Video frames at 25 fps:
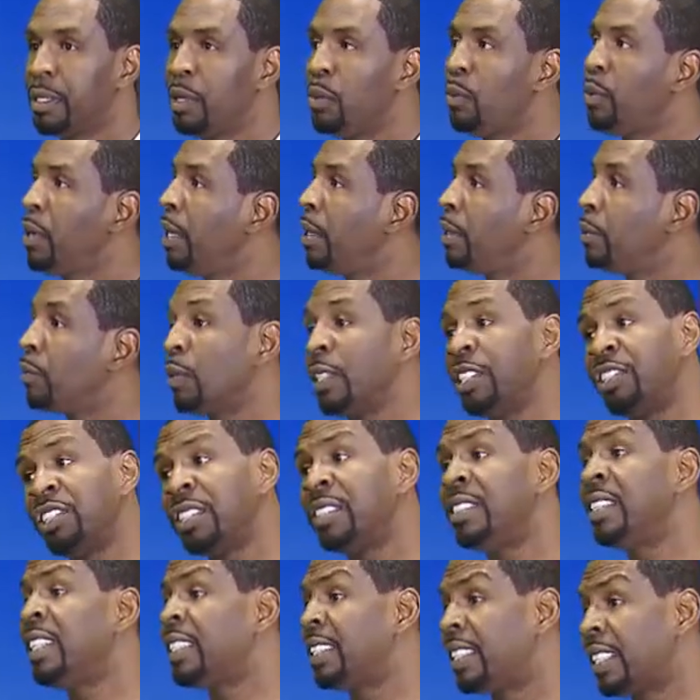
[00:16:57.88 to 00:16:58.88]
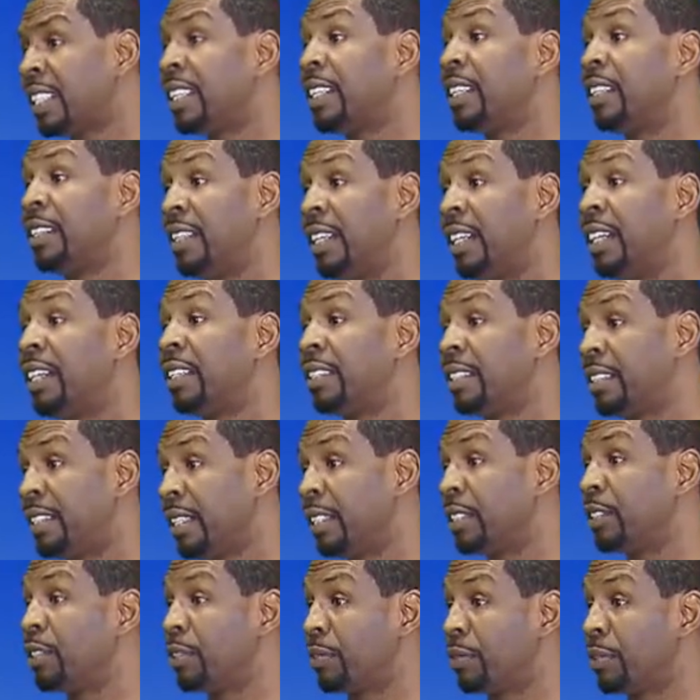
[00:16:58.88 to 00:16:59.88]
Well, we just need to get it done, to
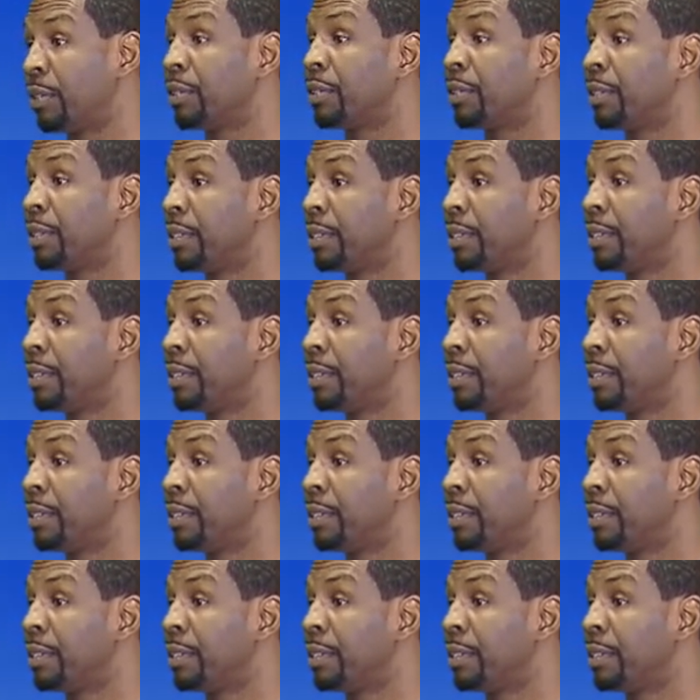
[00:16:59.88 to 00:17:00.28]
tell you the truth.